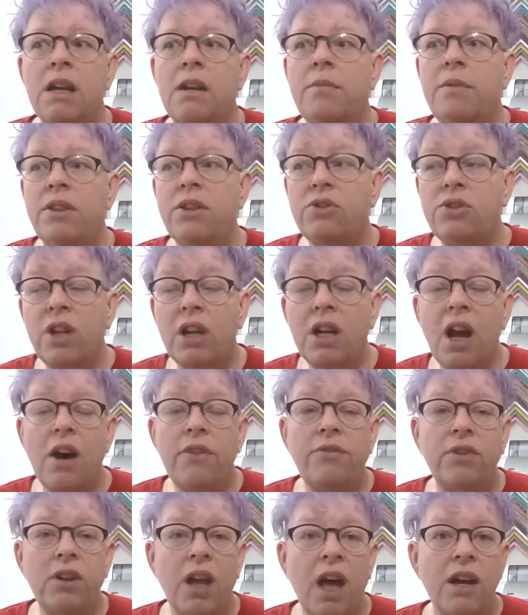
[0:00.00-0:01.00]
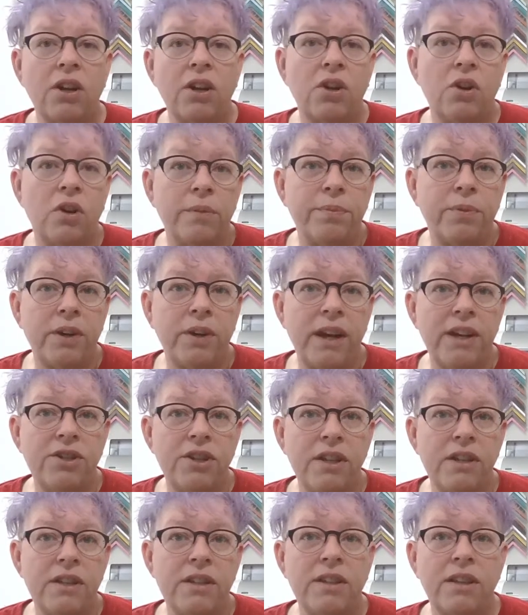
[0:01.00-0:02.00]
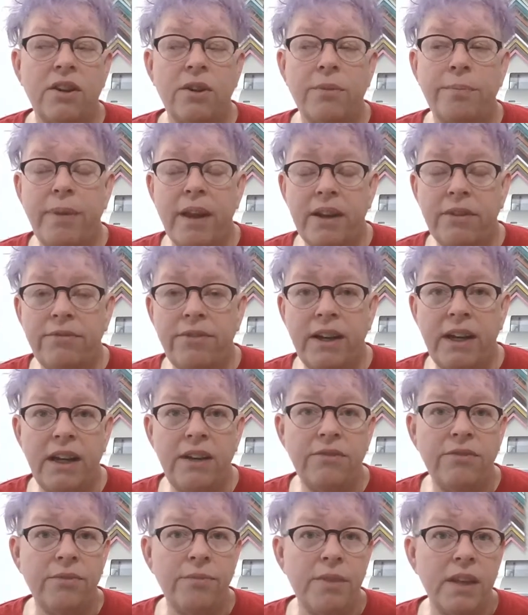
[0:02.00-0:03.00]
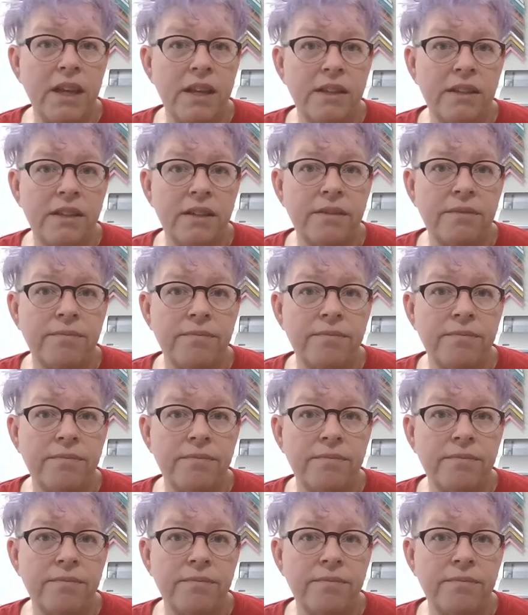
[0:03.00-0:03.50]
But there's an awful lot of corporations that are benefiting from this.